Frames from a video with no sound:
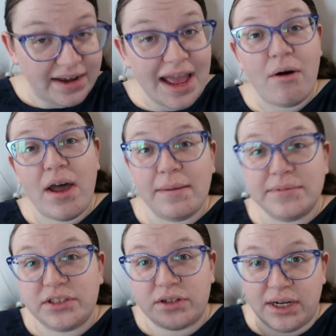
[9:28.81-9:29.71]
now
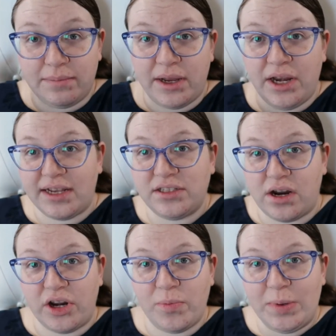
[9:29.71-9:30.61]
I'm starting, my next
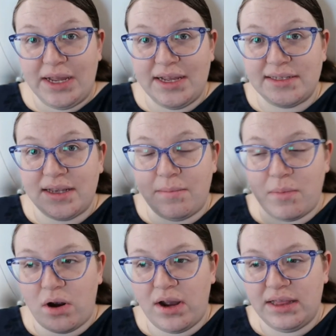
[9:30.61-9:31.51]
audiobook is
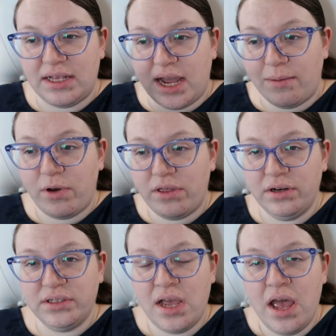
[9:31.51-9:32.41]
Amari and the Knight
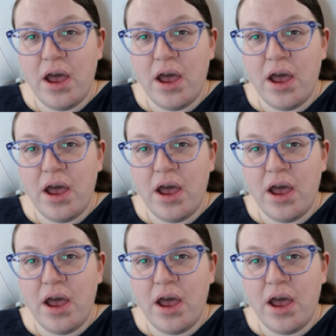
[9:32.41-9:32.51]
Brothers,